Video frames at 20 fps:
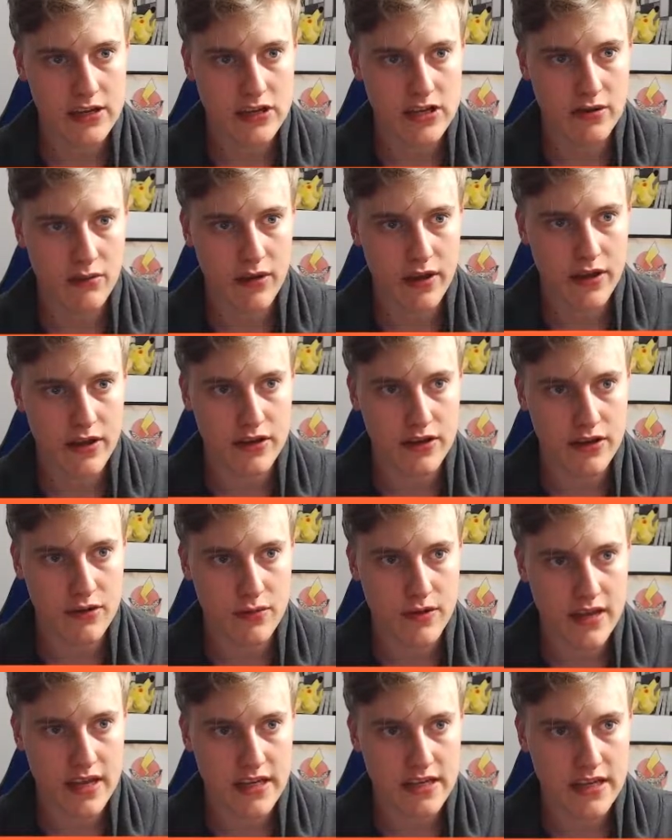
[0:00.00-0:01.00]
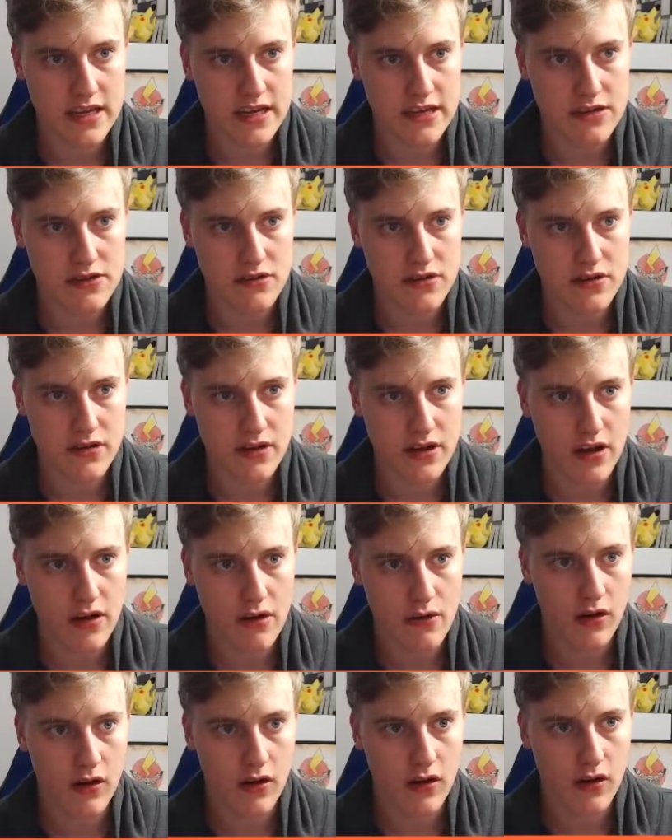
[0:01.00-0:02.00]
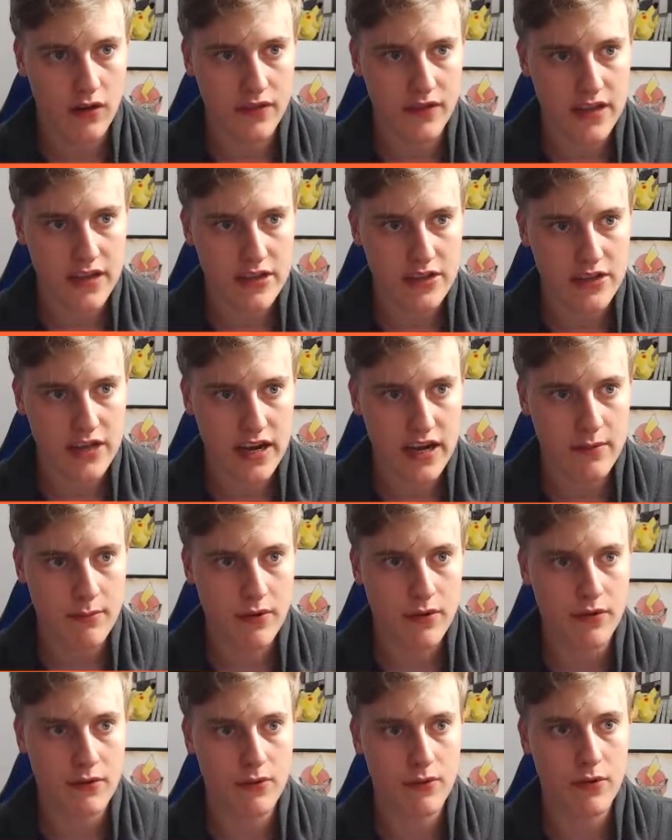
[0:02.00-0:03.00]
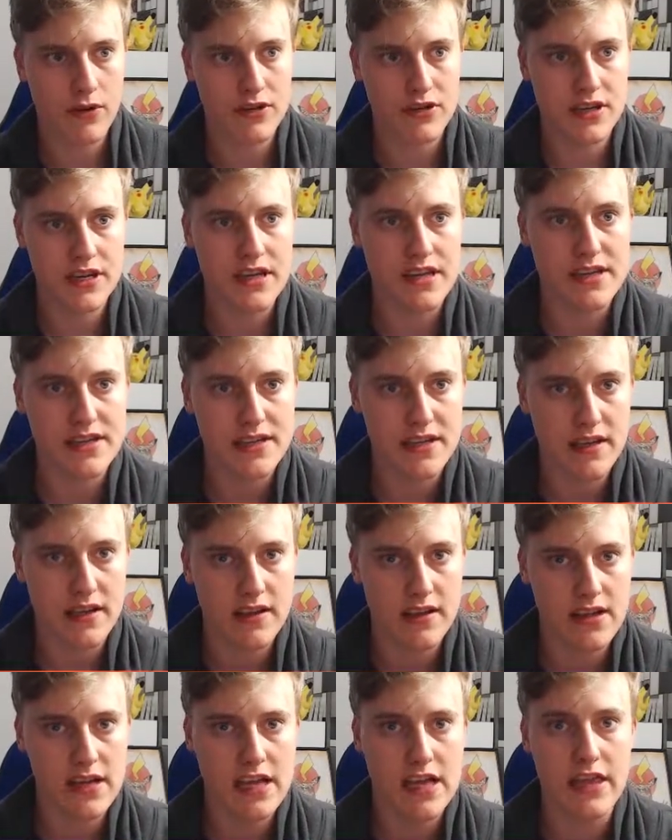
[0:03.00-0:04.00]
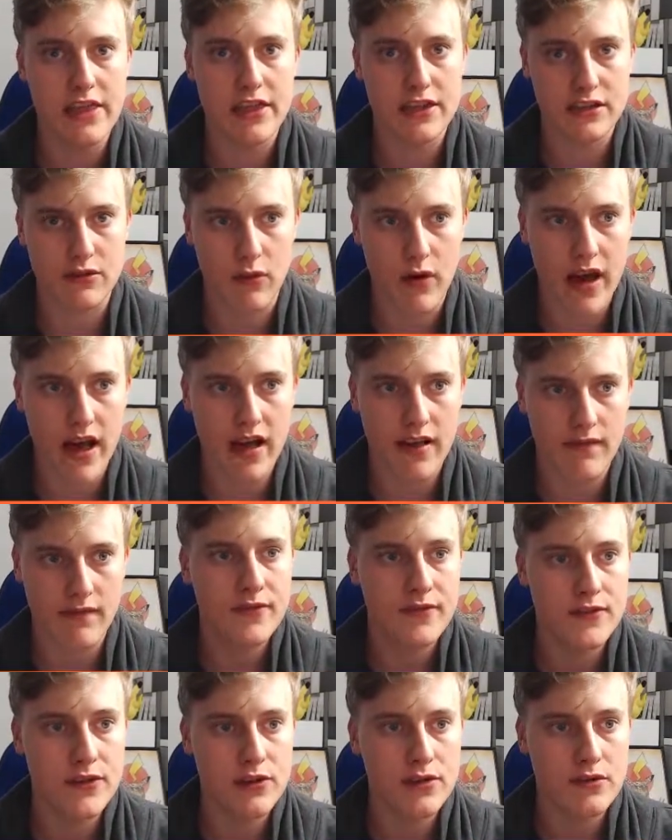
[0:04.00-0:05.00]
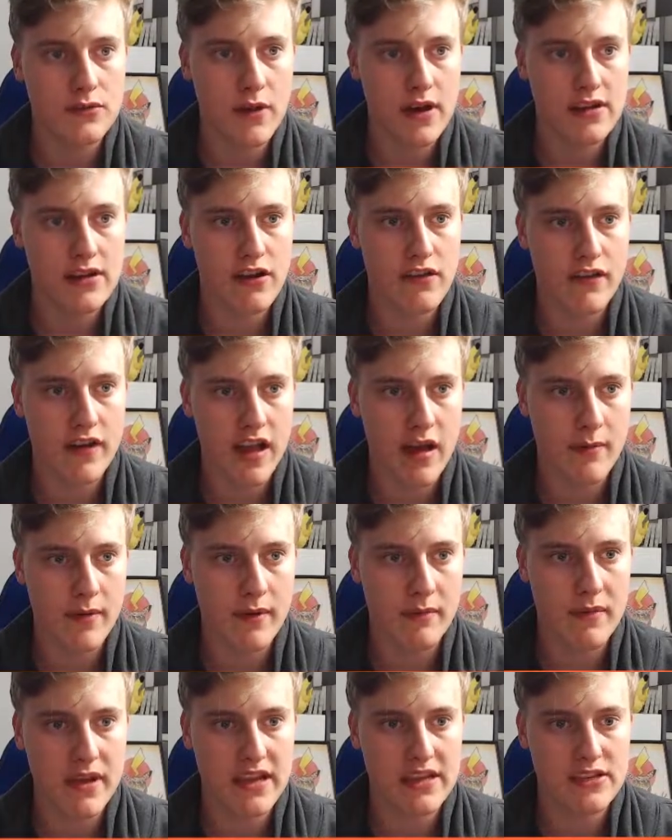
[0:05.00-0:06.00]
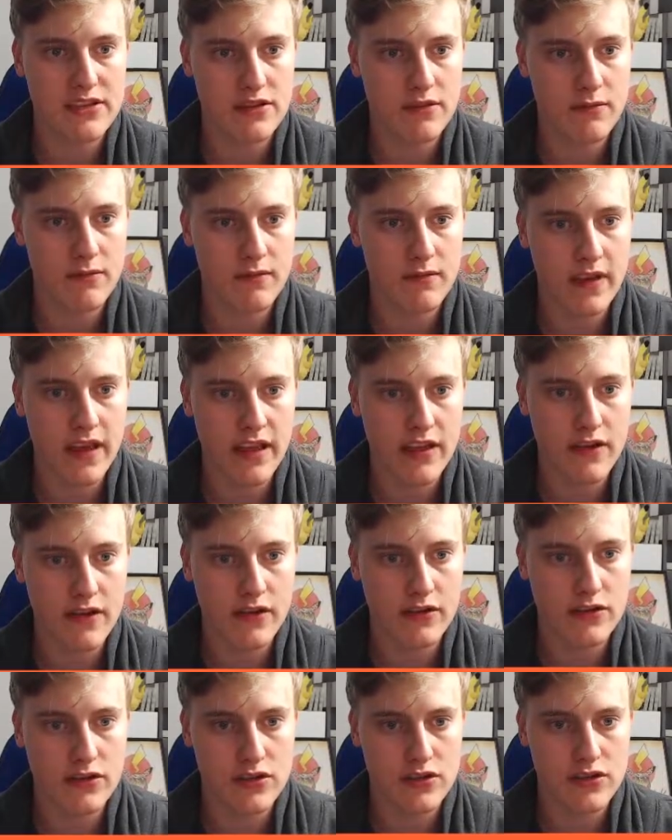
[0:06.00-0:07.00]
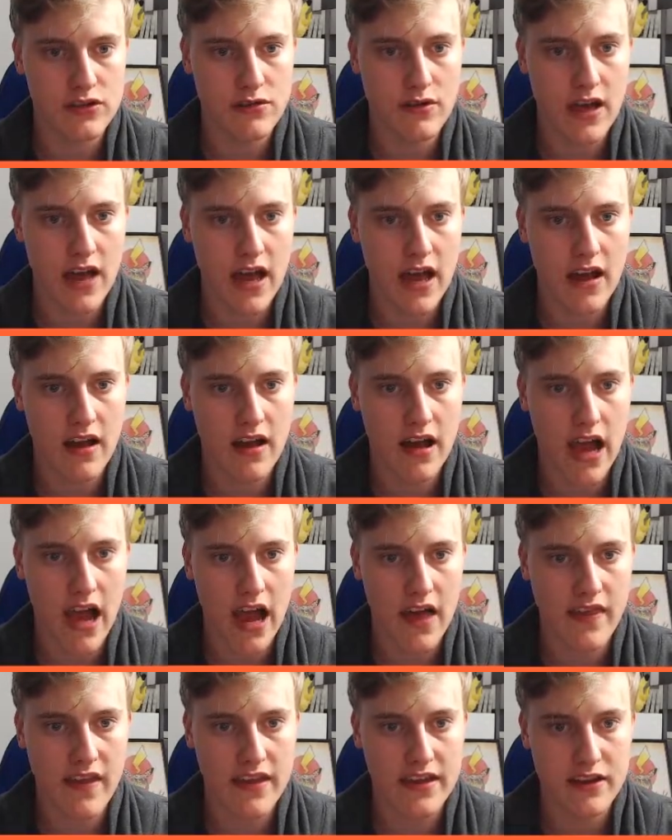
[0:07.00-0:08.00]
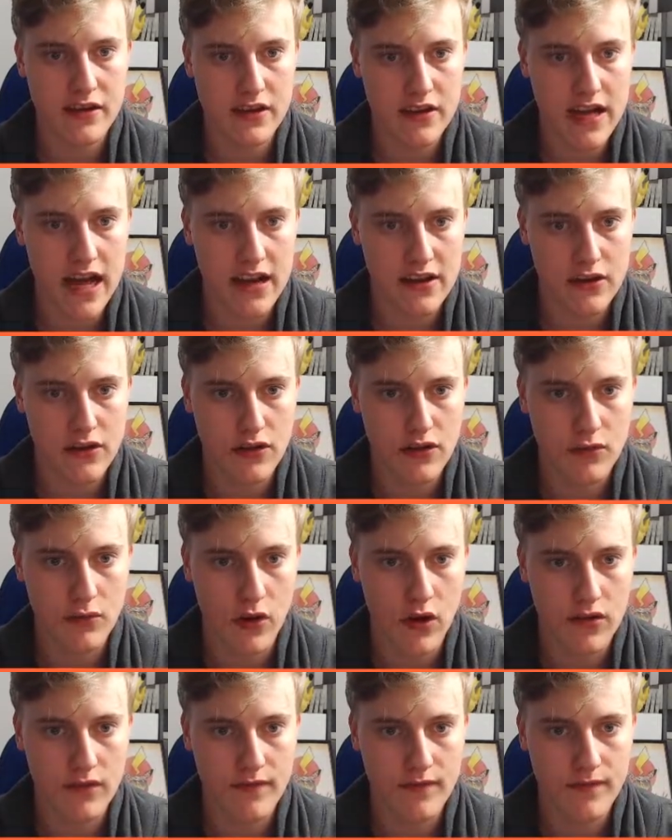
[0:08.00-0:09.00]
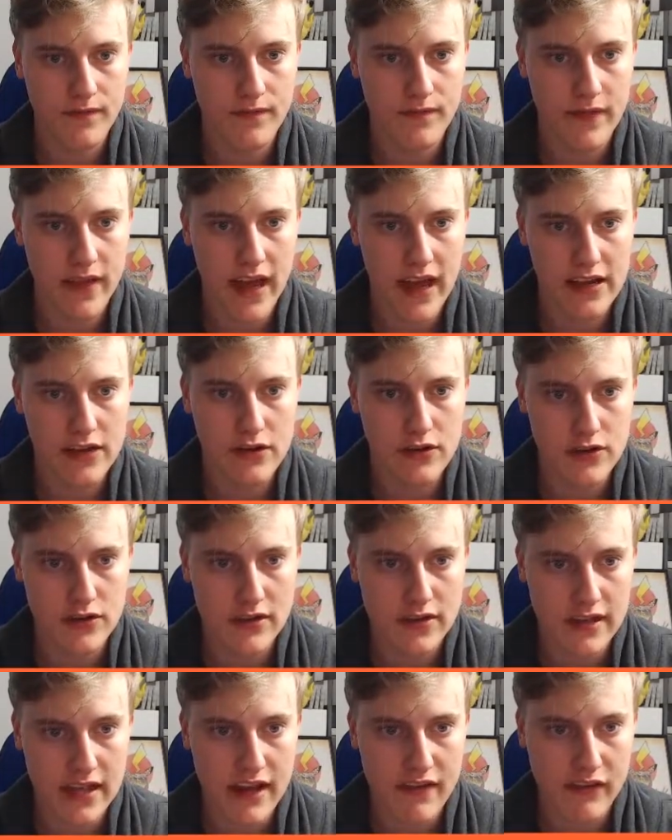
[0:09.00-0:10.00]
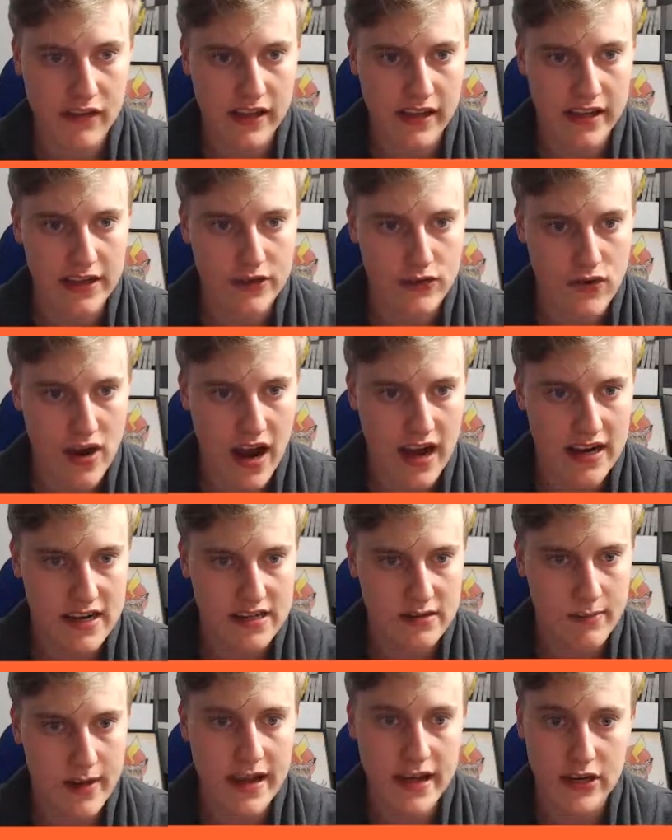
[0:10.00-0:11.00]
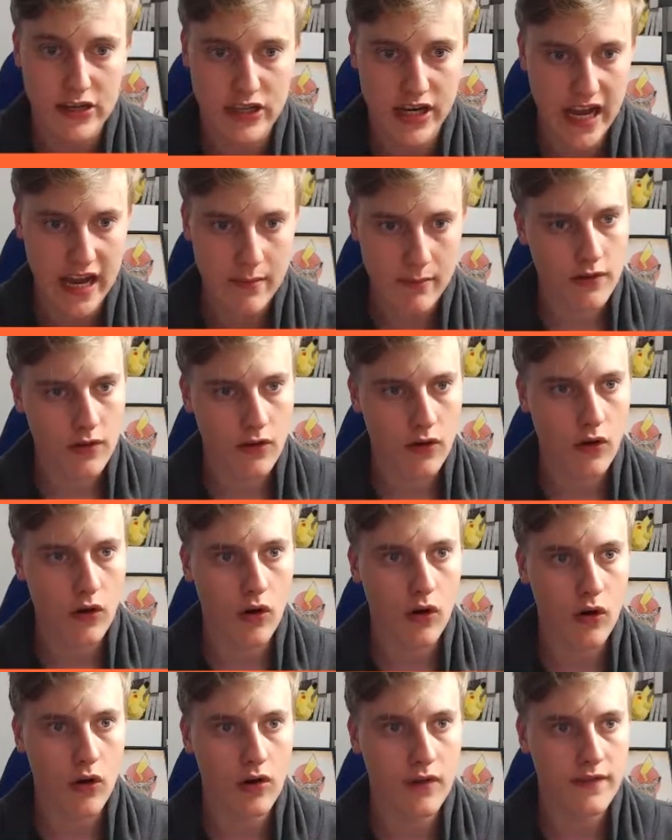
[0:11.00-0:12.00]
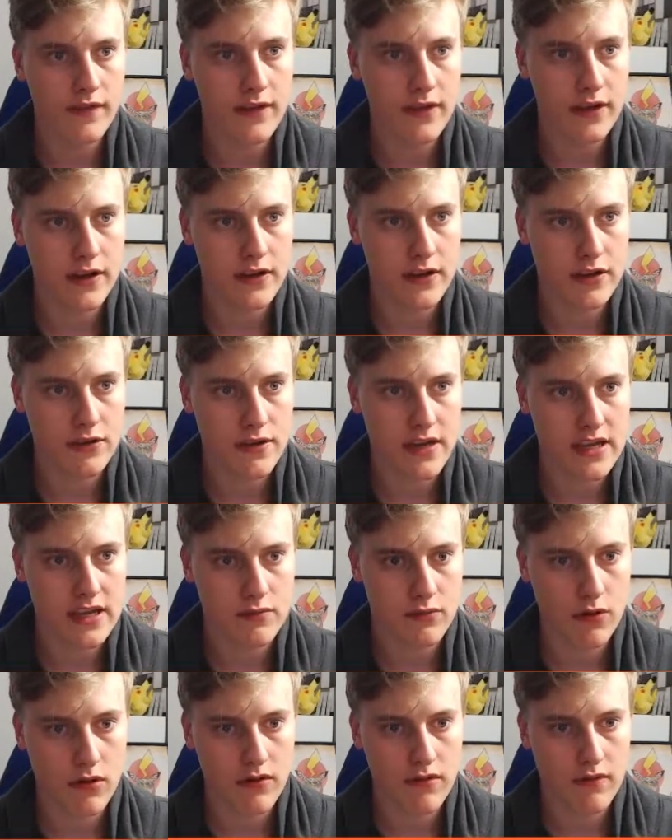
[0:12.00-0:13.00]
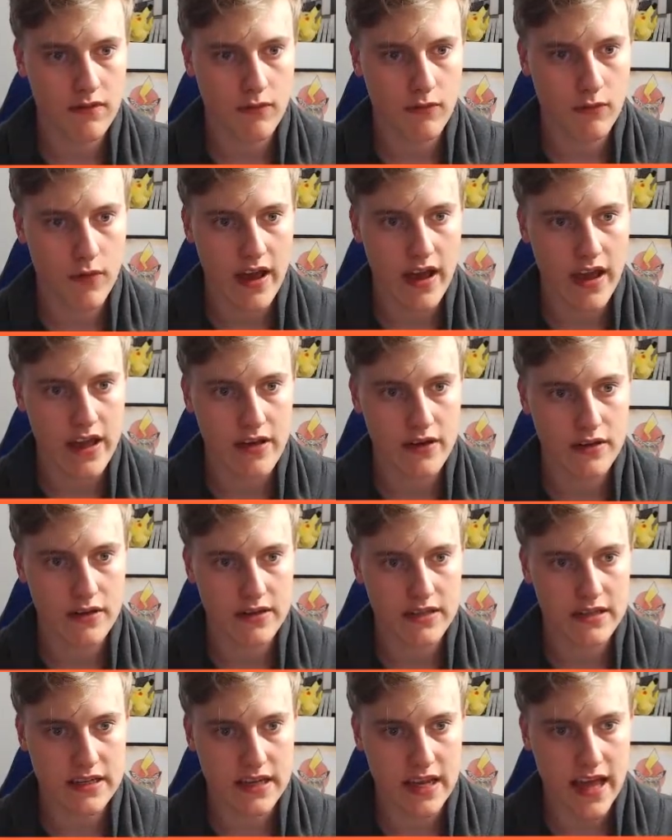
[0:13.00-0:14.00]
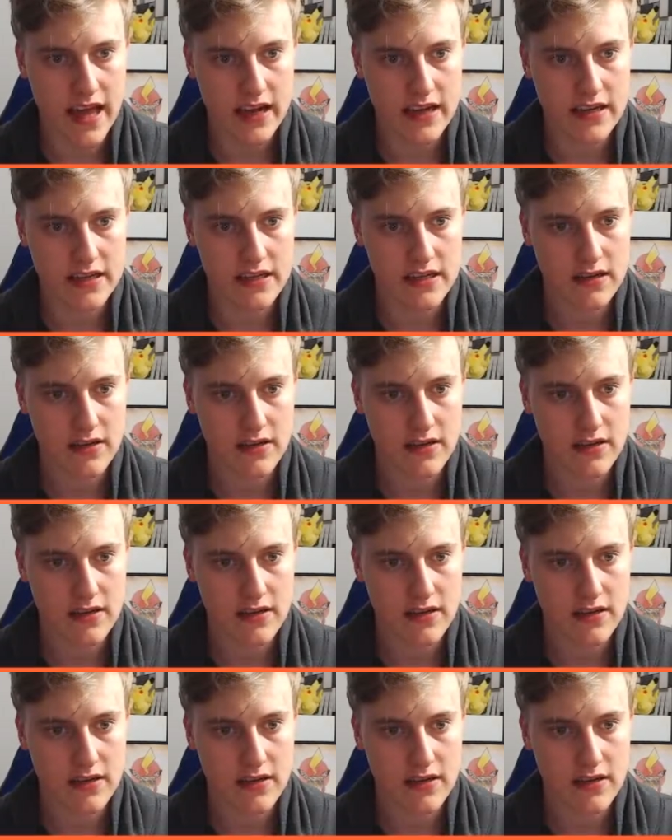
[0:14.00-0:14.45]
what you can do with this is you can go on this shape, which is the square. Two squares overlapping means you can just do that, and then you can add another one and you just left click and drag to make a shape. Or you can do this one where you can select